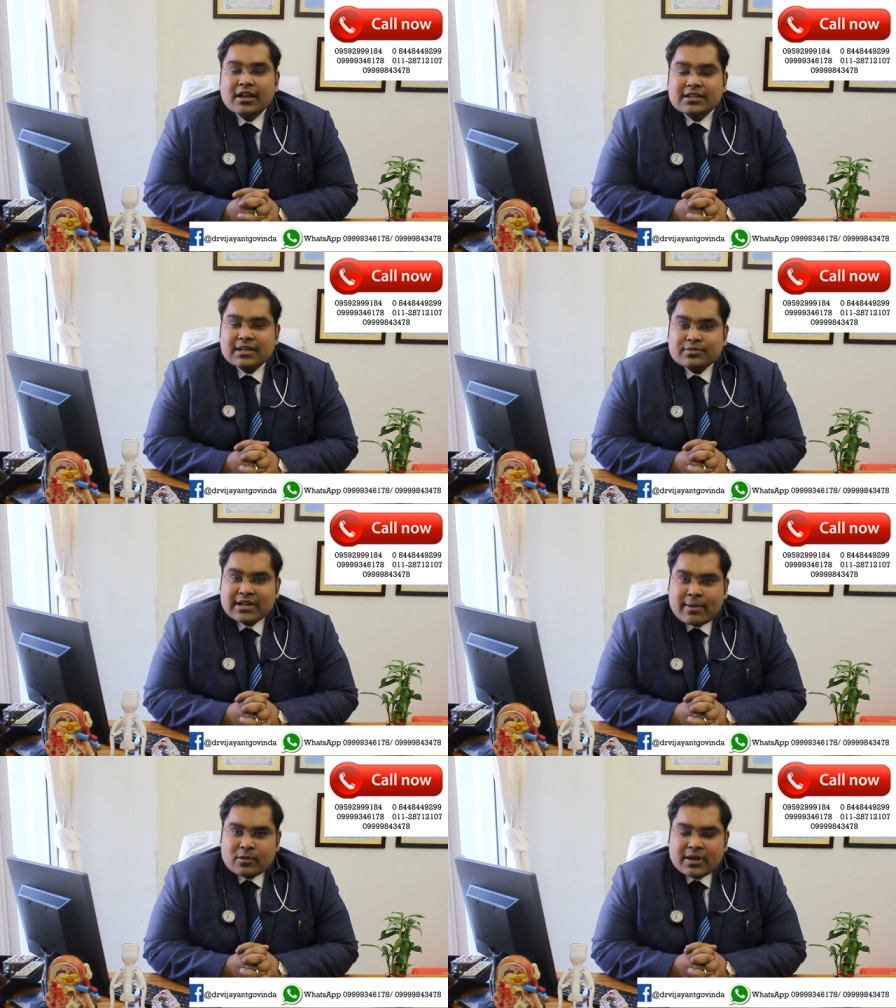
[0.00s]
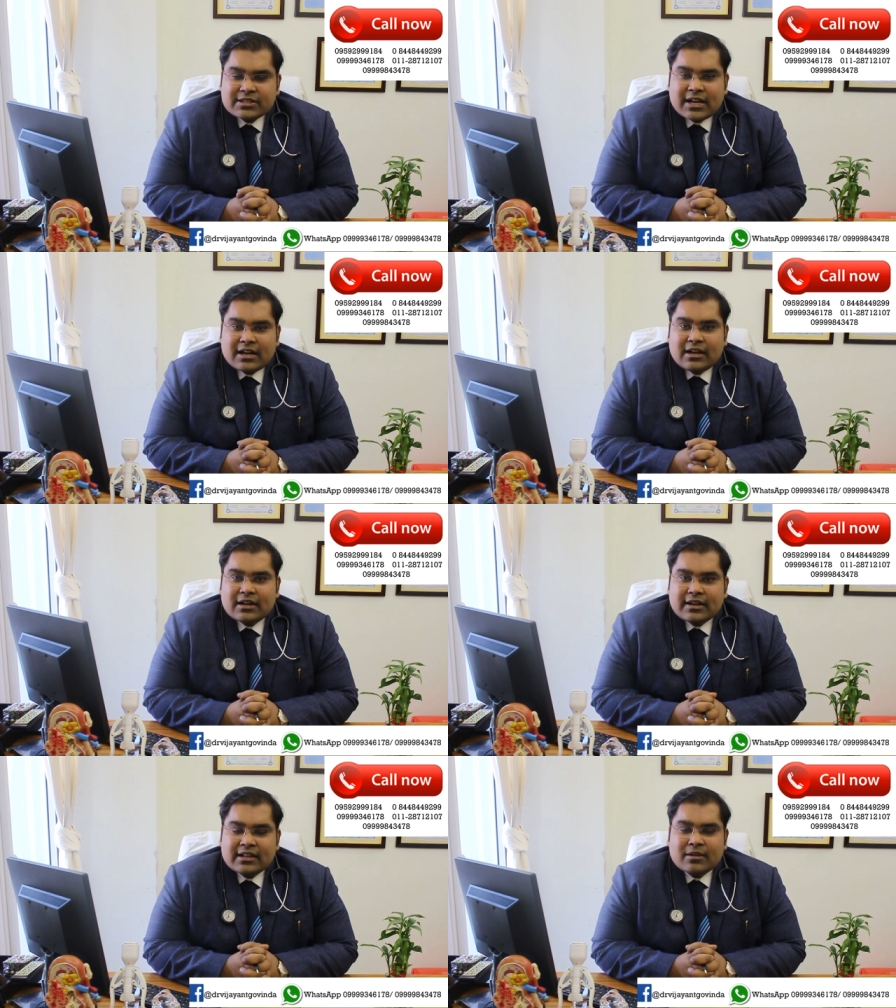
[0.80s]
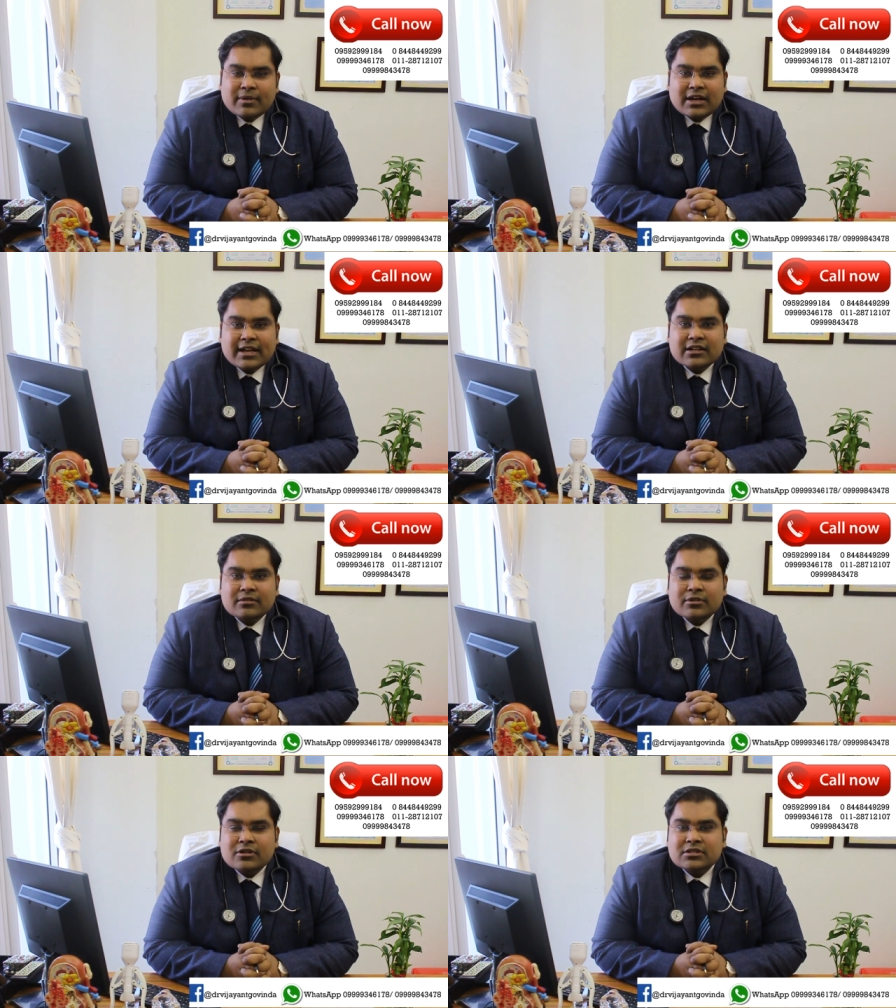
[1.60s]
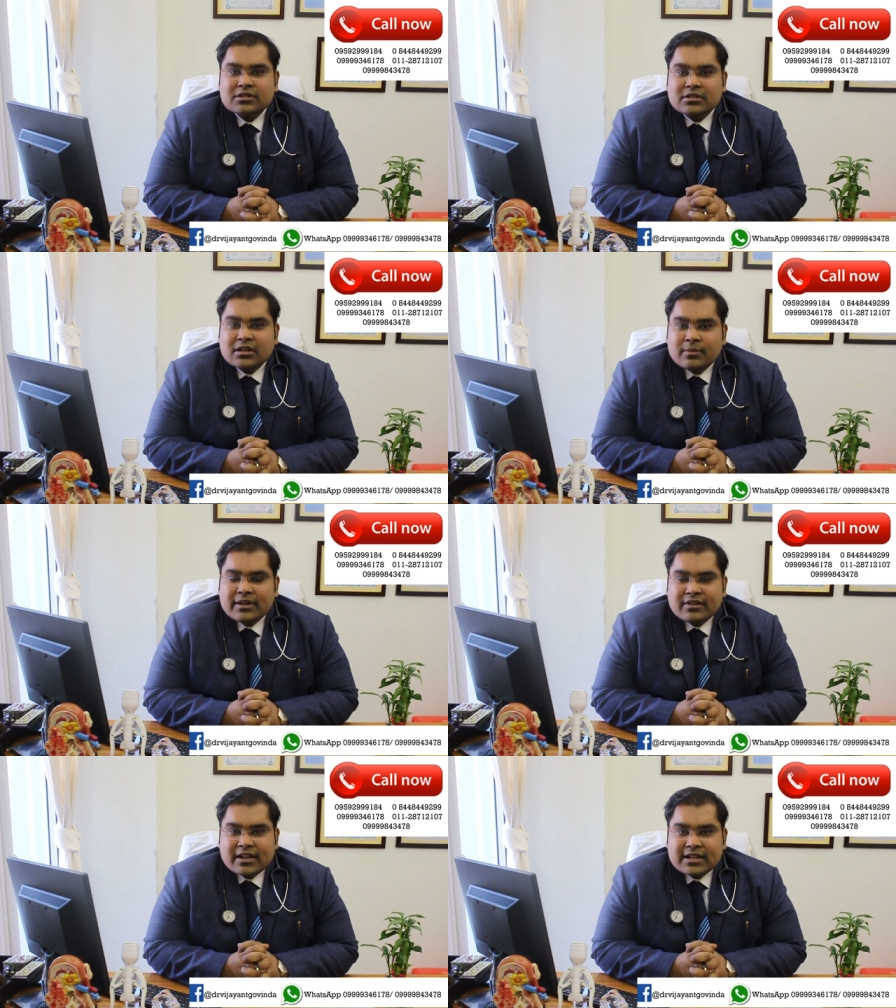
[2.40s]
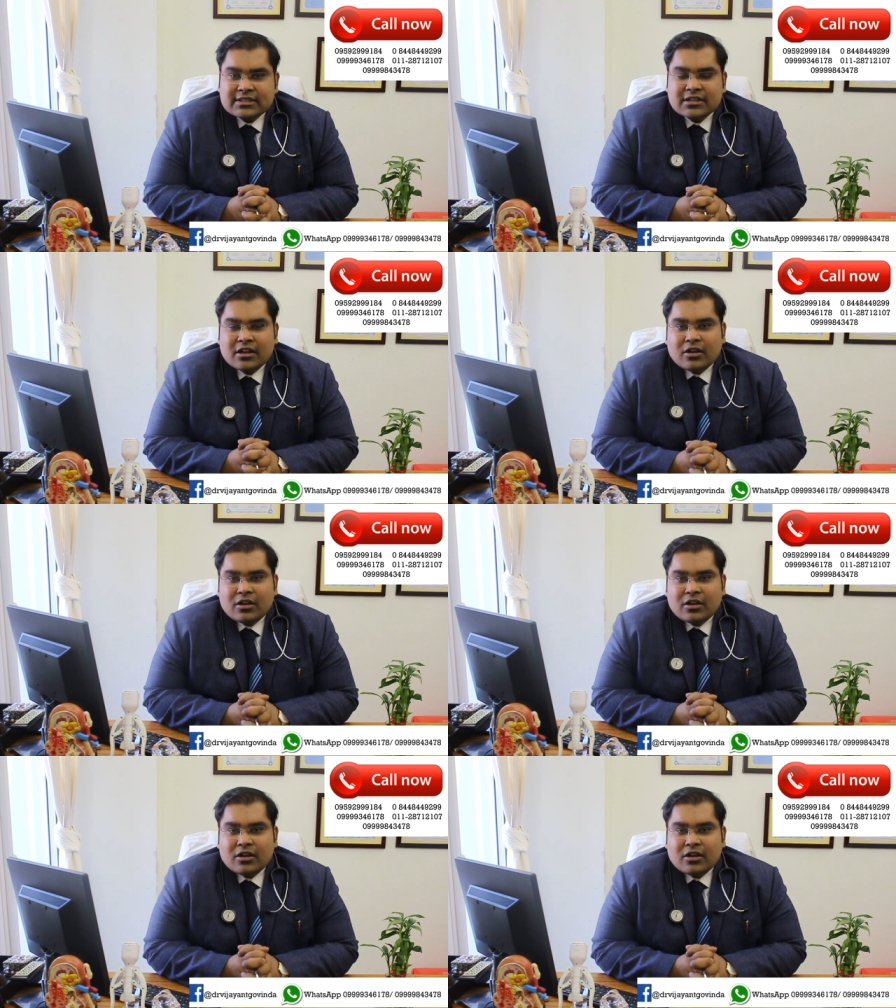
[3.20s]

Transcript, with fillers: Subscribe to my channel, ring the bell icon, because in the coming days